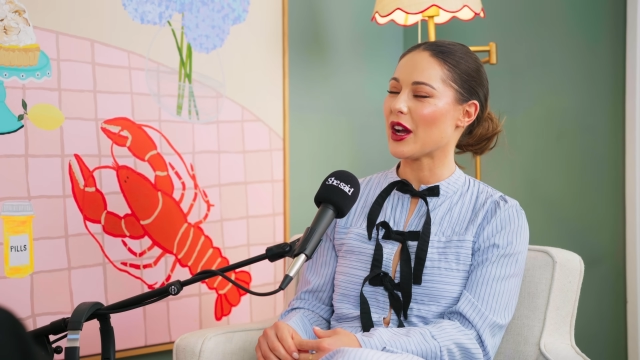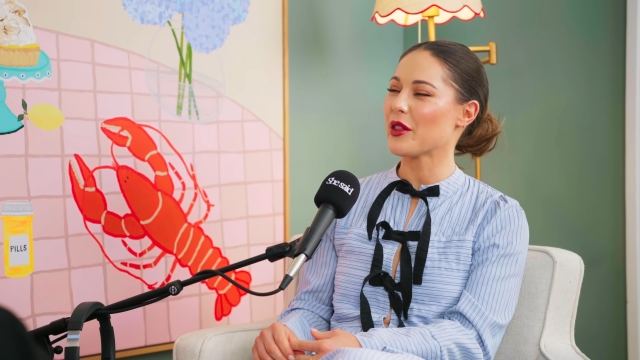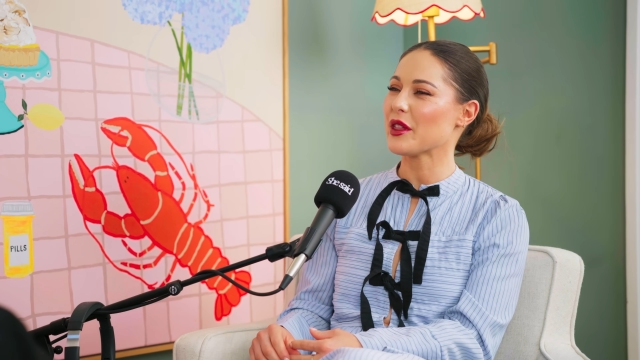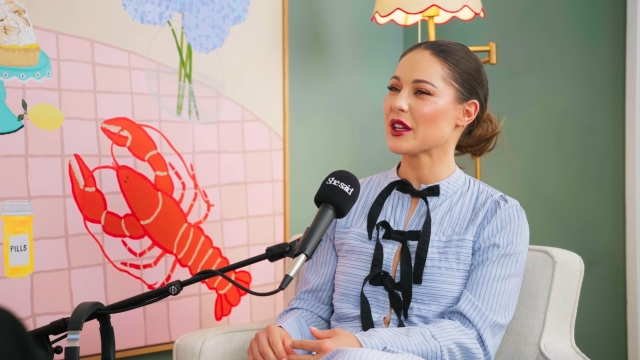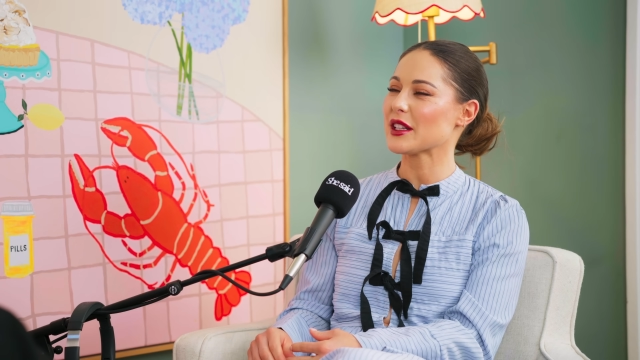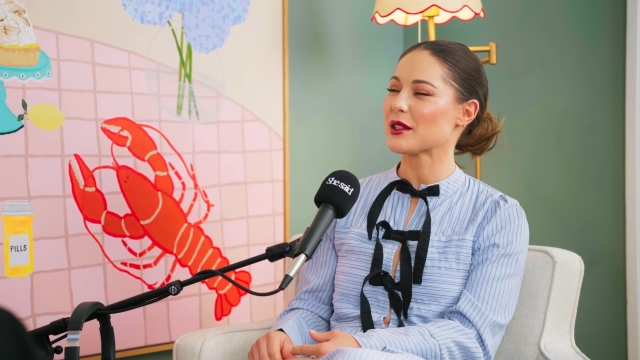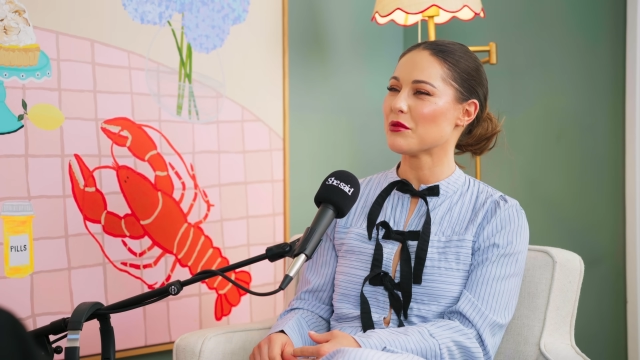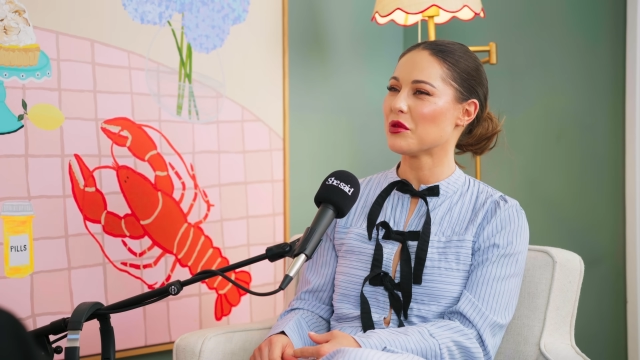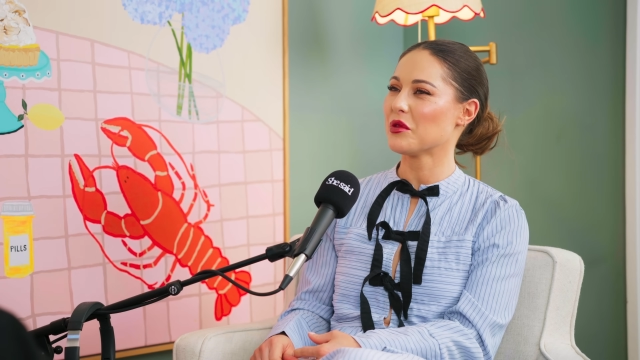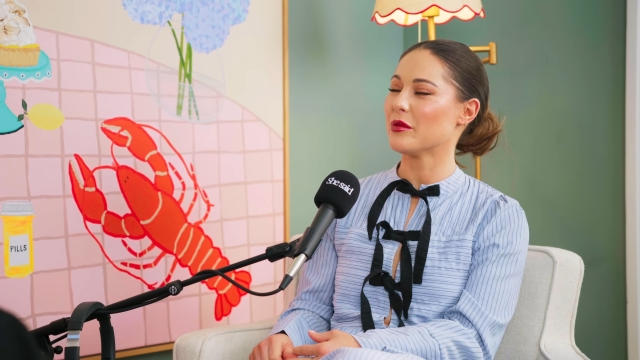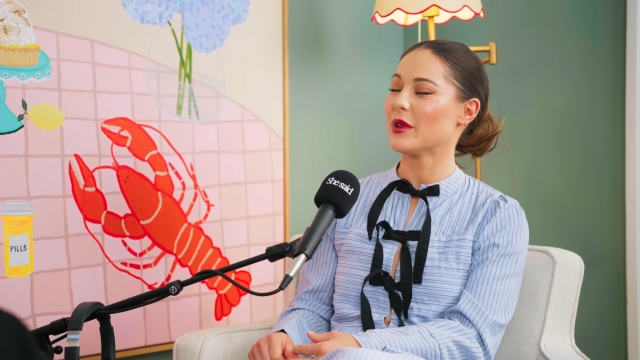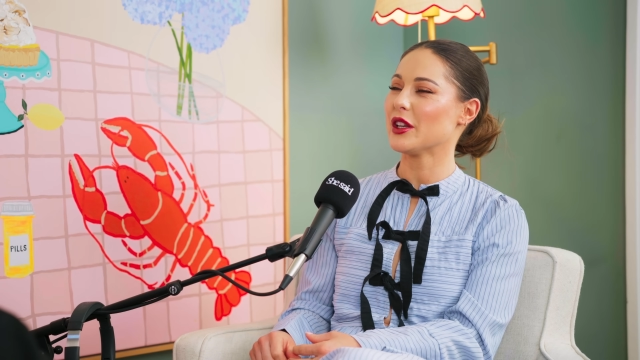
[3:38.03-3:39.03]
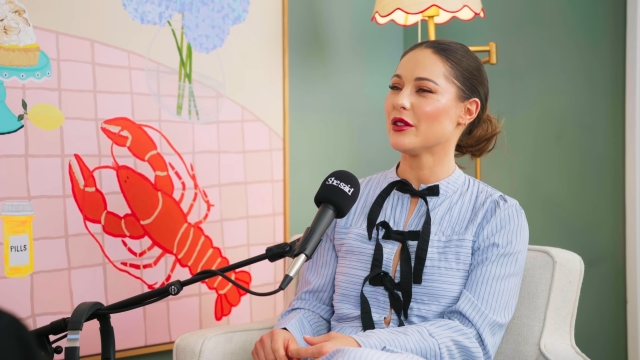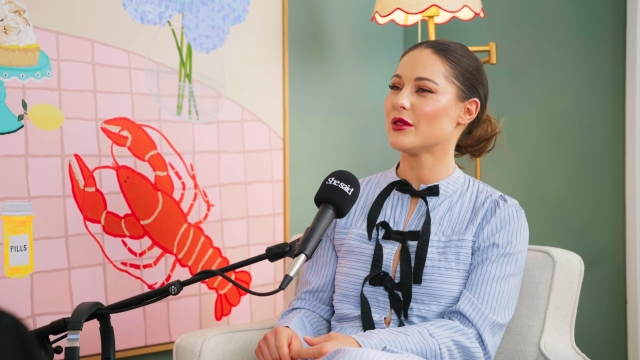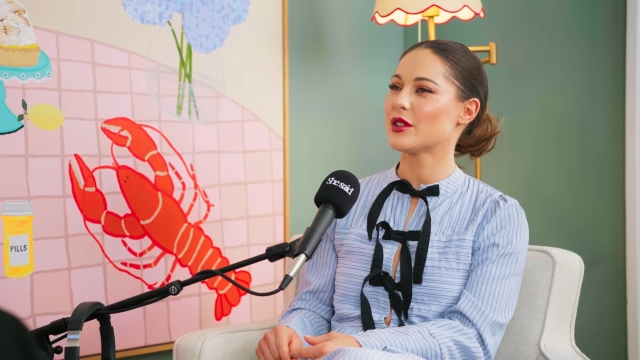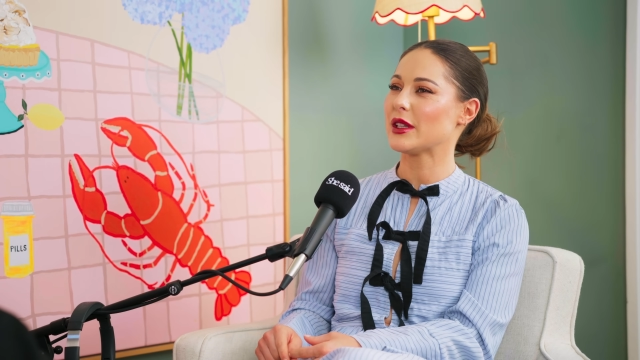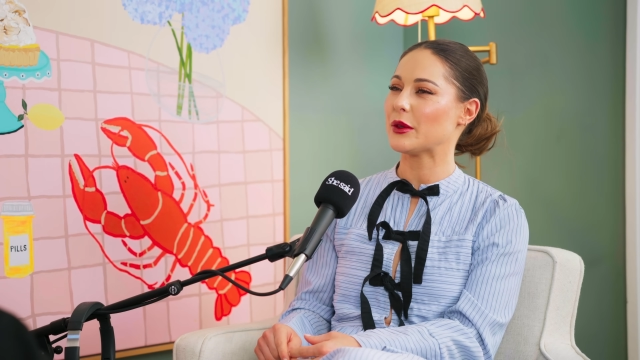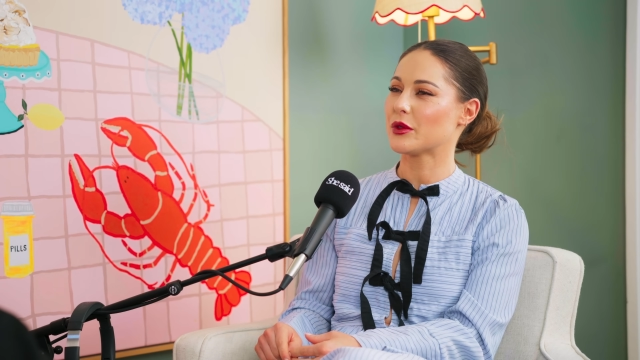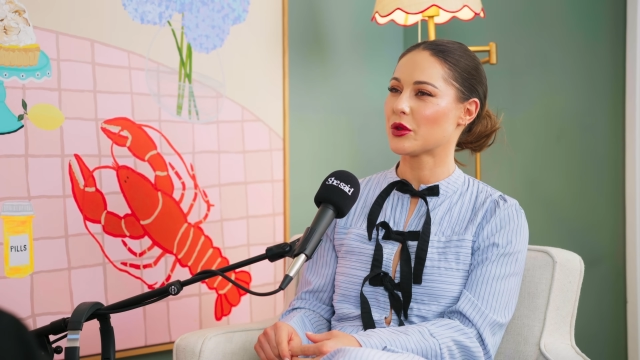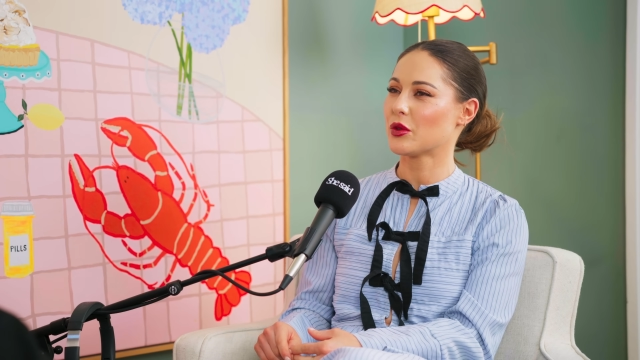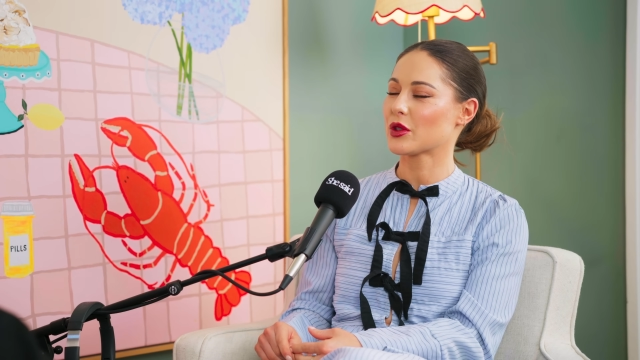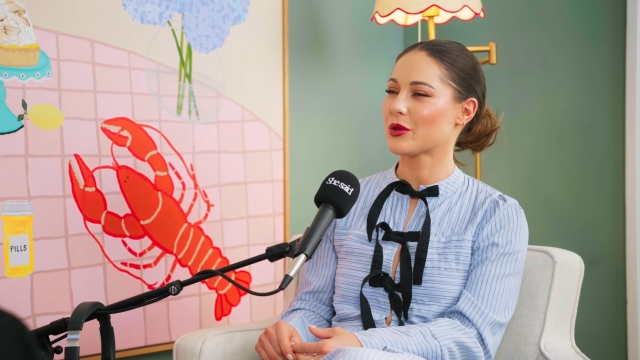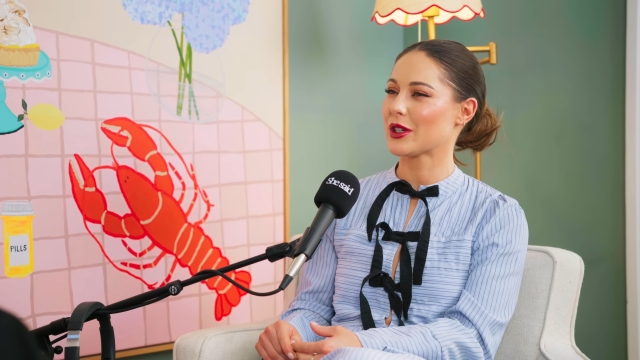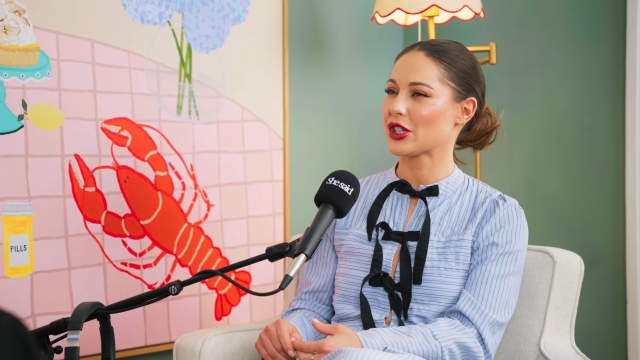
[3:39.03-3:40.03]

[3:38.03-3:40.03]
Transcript: I think it's important when you talk to a